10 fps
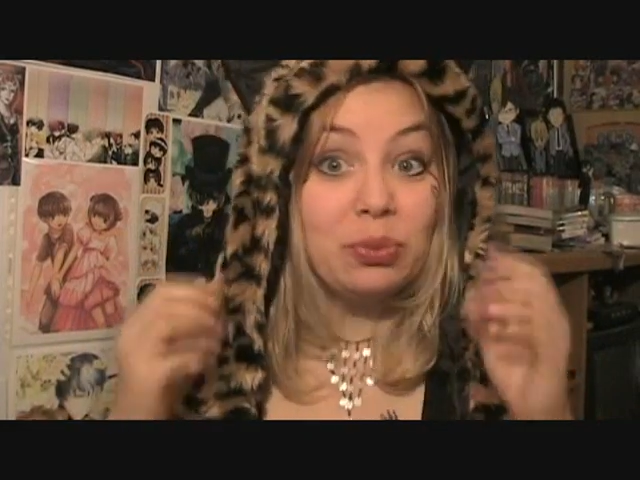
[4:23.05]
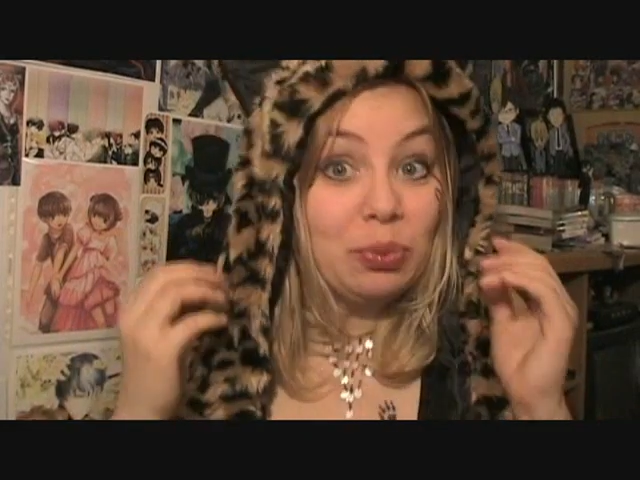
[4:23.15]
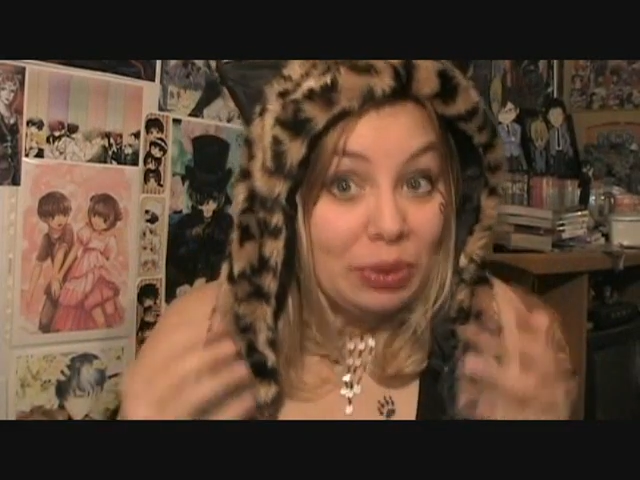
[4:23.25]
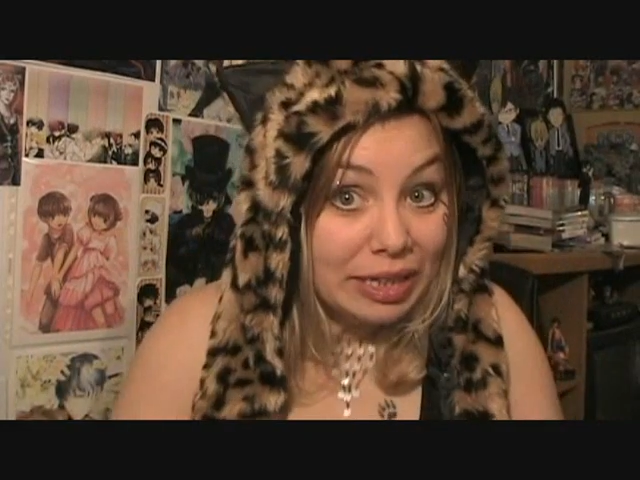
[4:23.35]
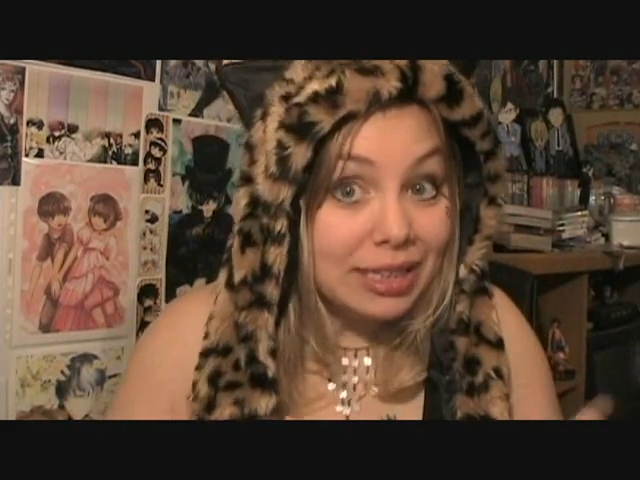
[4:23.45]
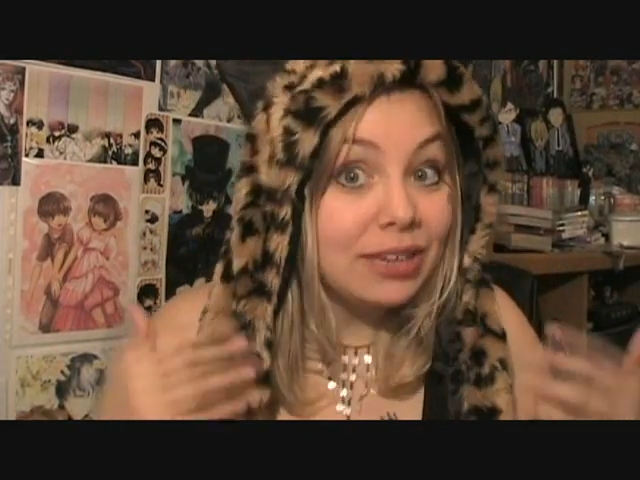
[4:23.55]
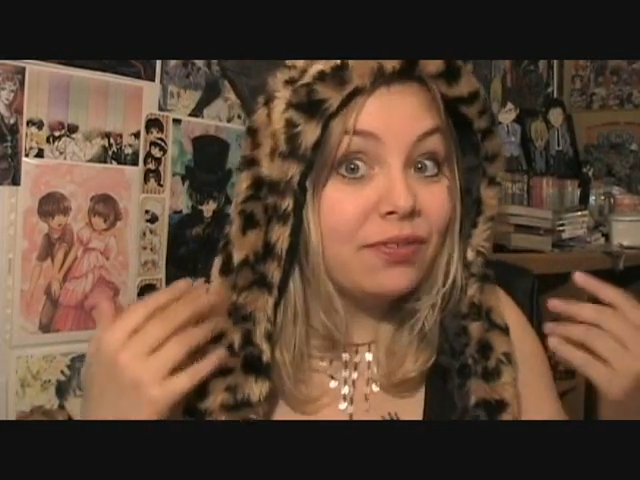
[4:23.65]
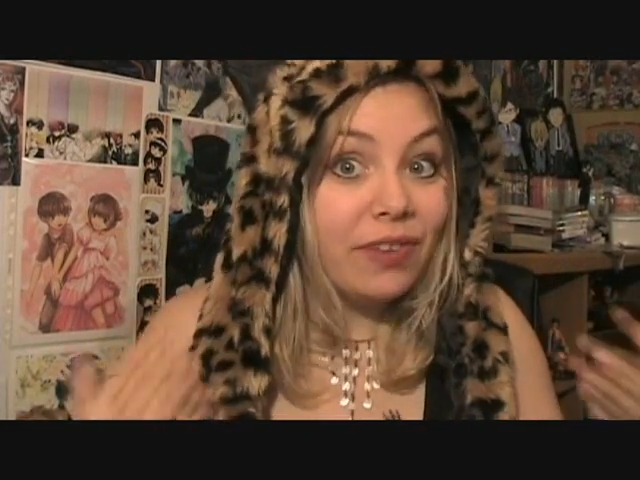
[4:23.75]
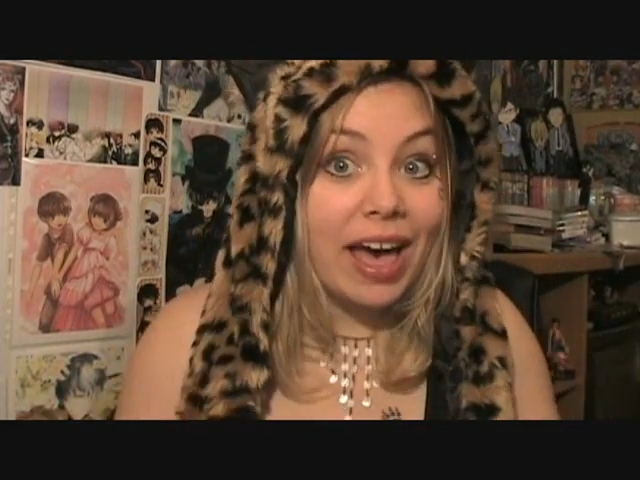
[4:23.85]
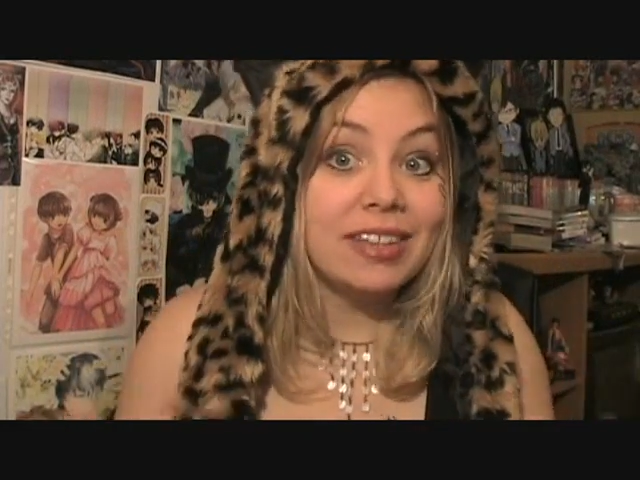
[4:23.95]
really
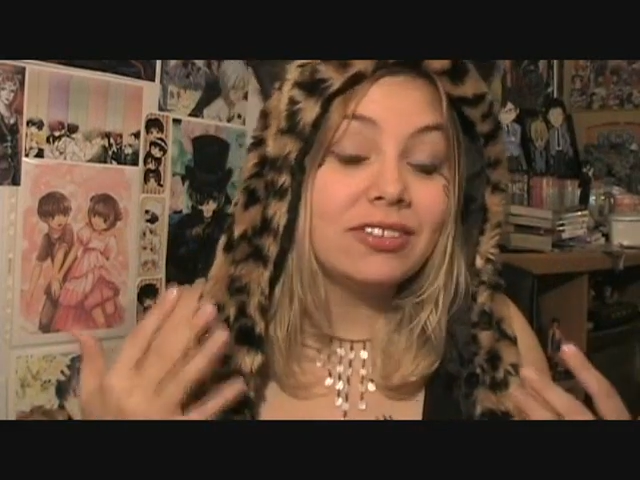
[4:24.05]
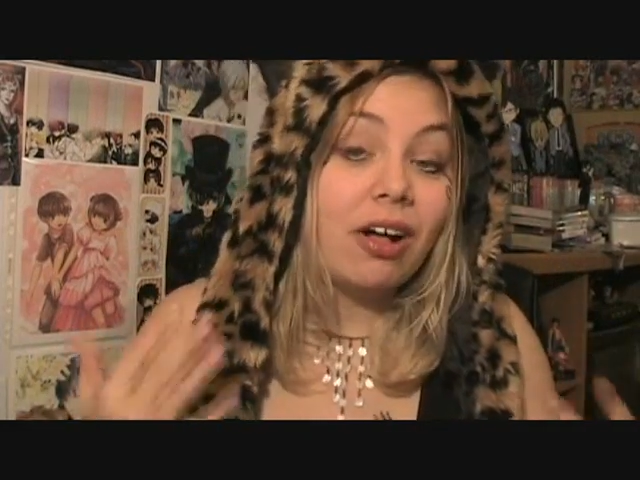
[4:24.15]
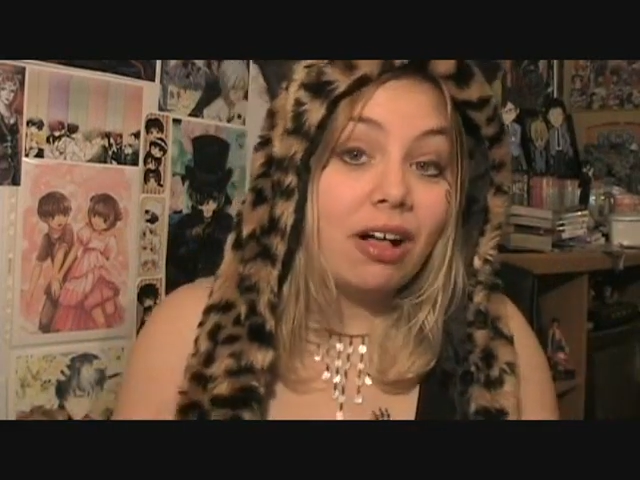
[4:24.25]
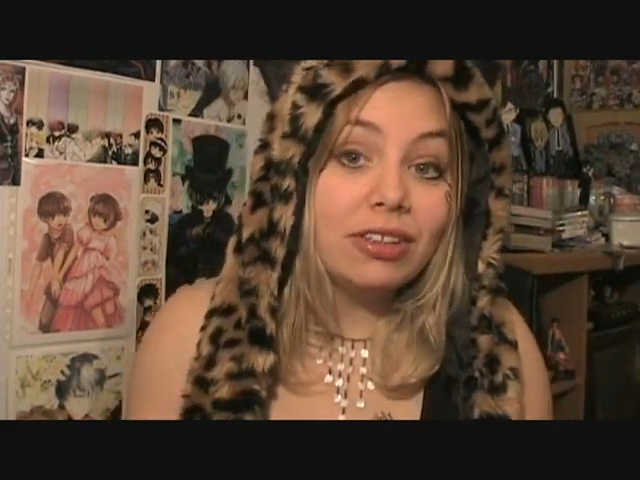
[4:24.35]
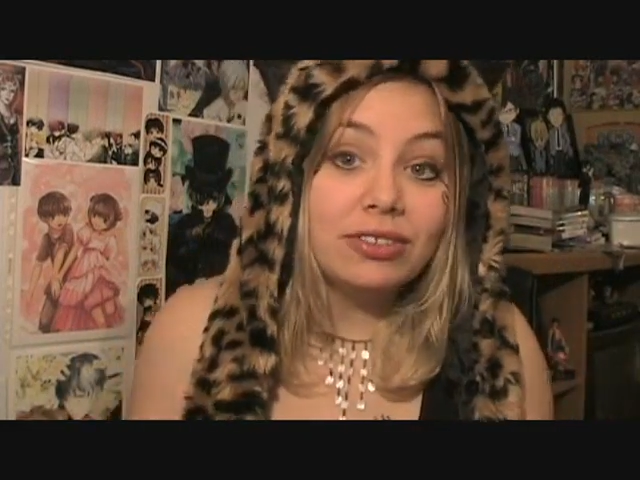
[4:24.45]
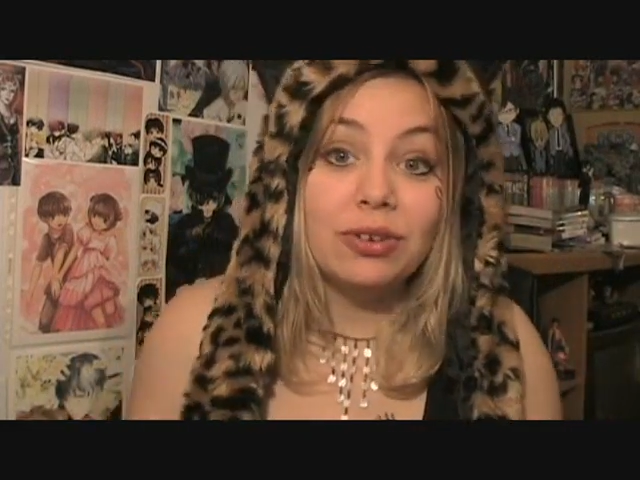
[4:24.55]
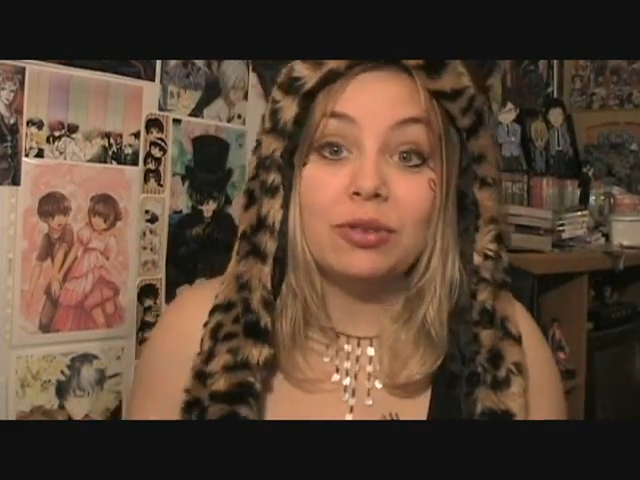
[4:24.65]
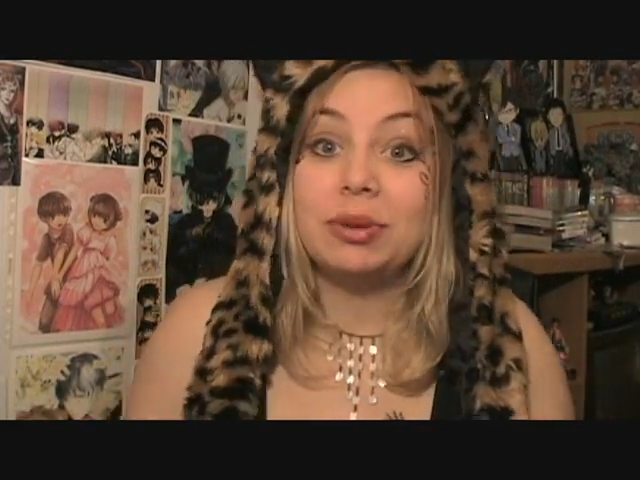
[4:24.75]
fast also,